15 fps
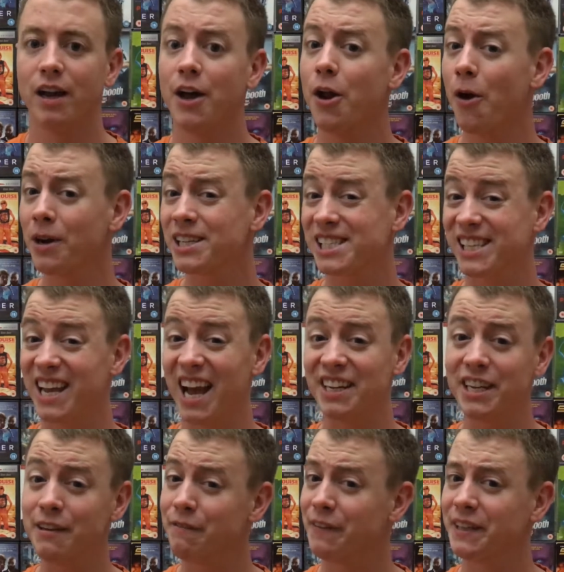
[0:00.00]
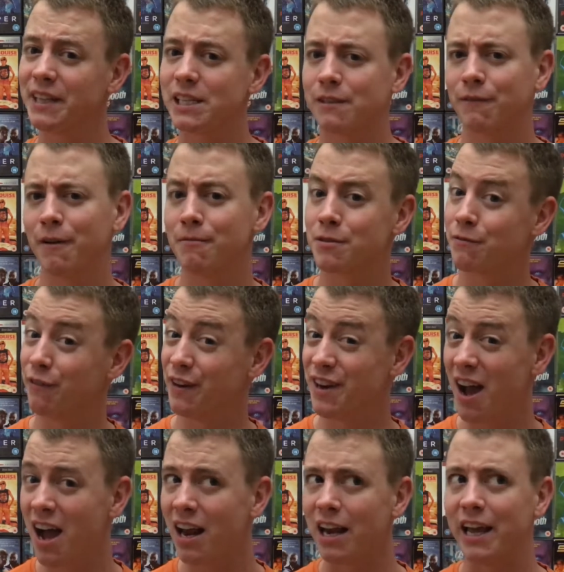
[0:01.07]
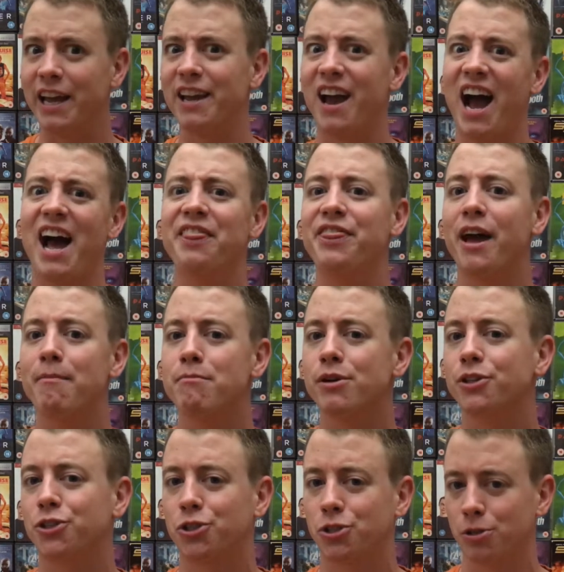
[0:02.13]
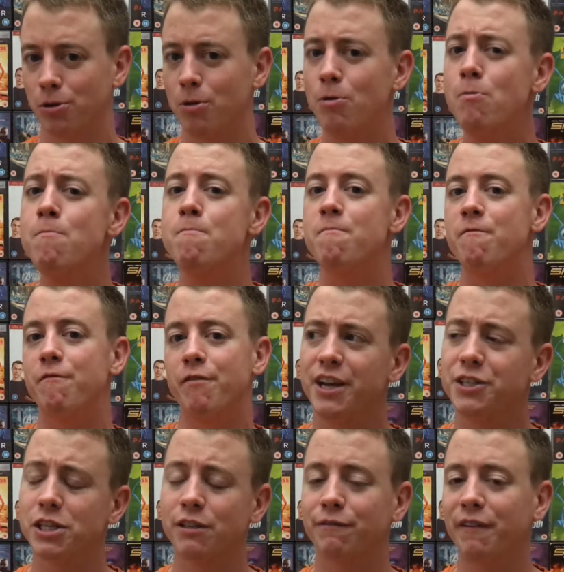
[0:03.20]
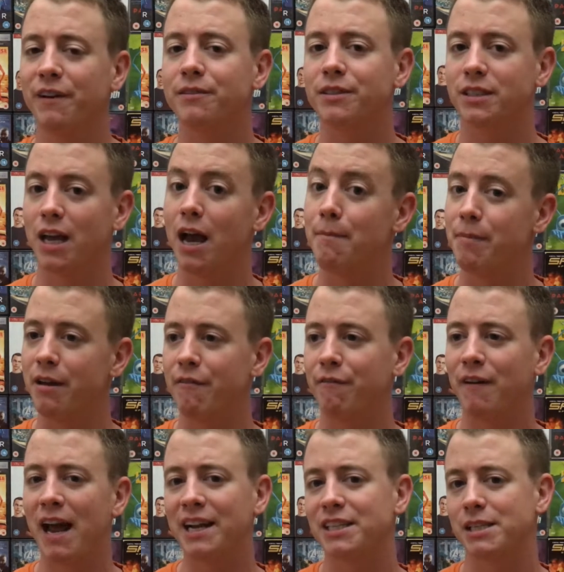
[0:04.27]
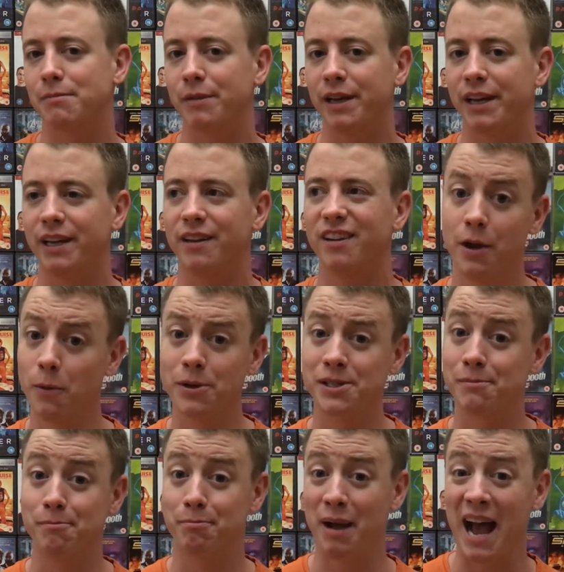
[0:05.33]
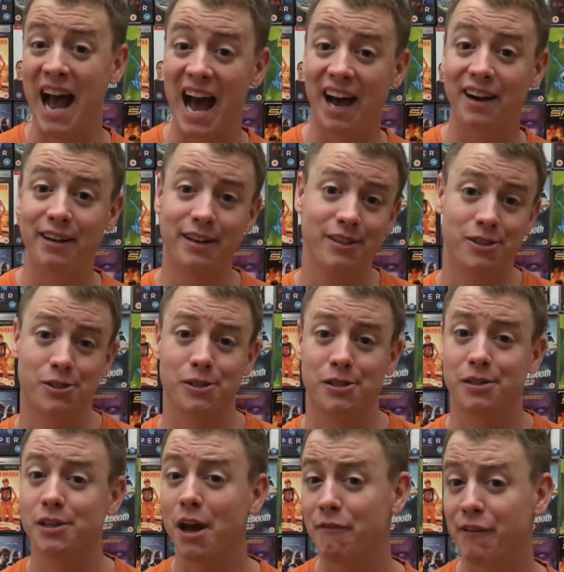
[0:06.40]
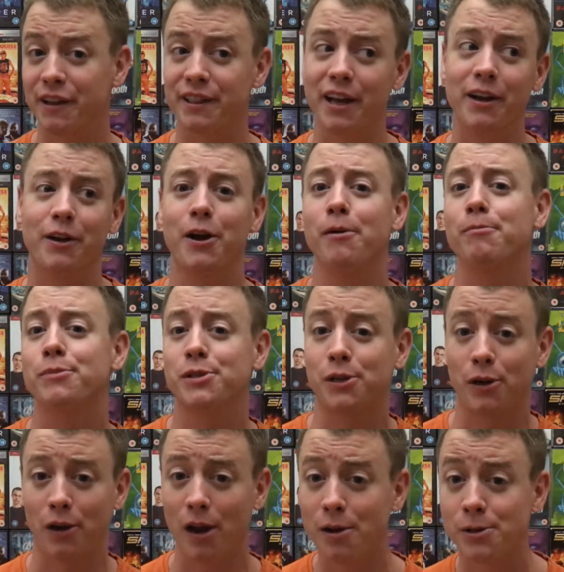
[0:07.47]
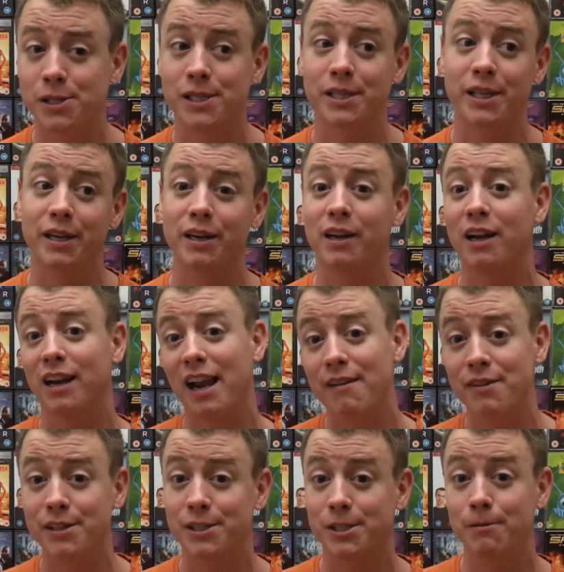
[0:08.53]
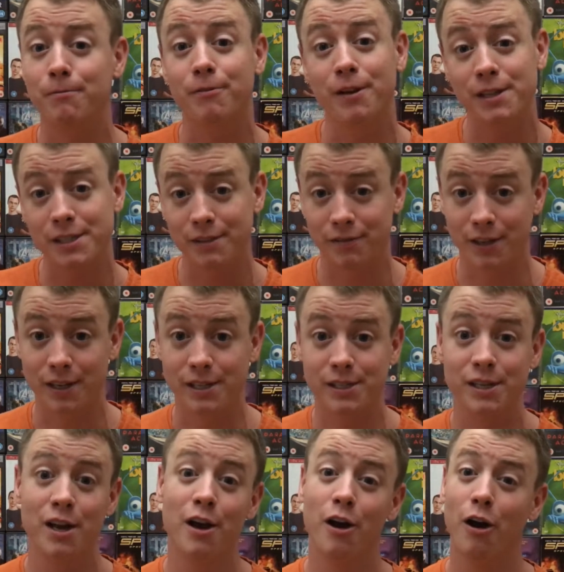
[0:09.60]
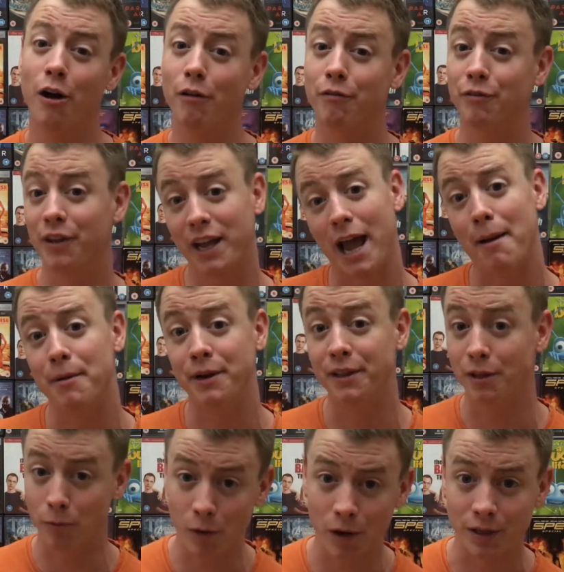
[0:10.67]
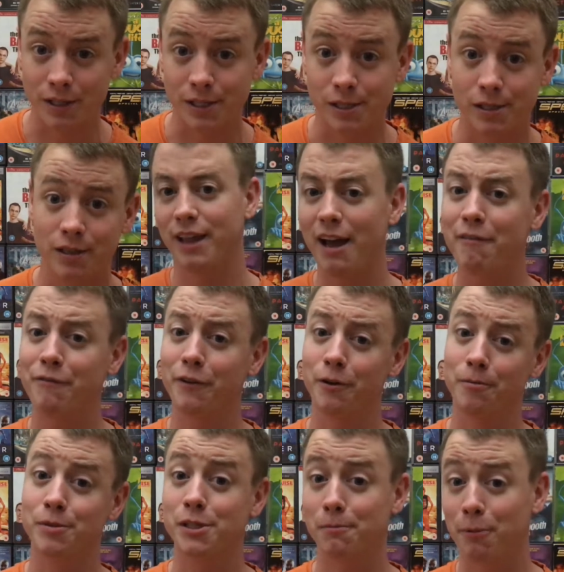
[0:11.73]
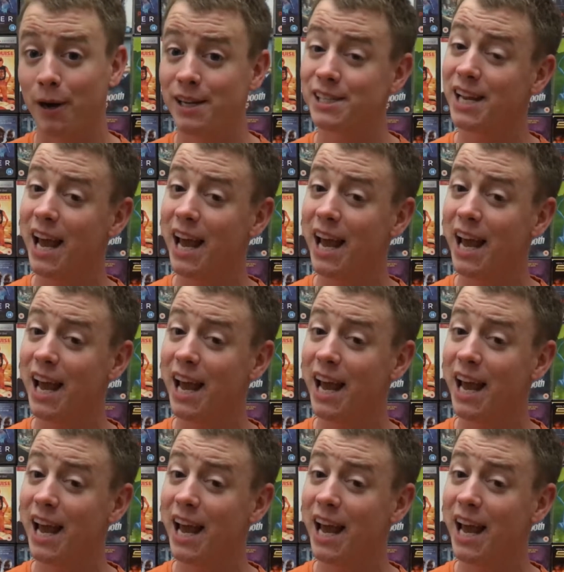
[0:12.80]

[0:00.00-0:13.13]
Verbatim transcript: And honestly, I didn't think this film's finale had that much oomph. It just felt a bit flat to me. It wasn't bad, it's just nothing that comes close to the clever subversiveness of The Cabin in the Woods. That film surprised